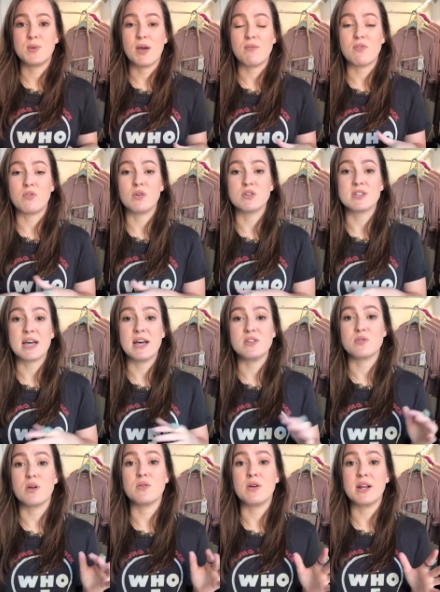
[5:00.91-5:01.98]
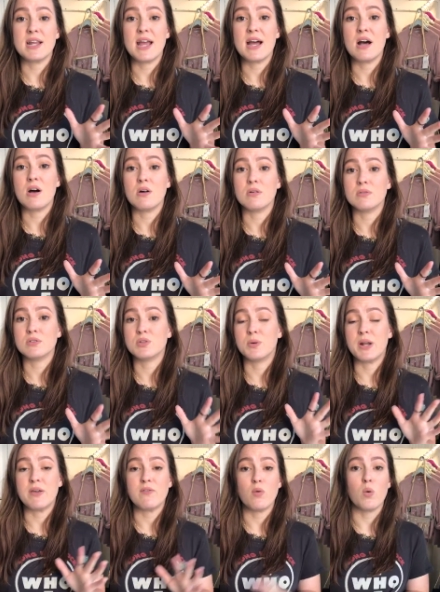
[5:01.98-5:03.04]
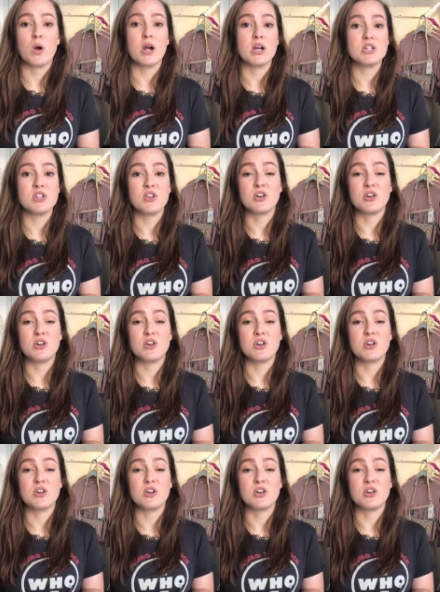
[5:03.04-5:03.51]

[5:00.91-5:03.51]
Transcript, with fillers: we have a full size run right now 24 to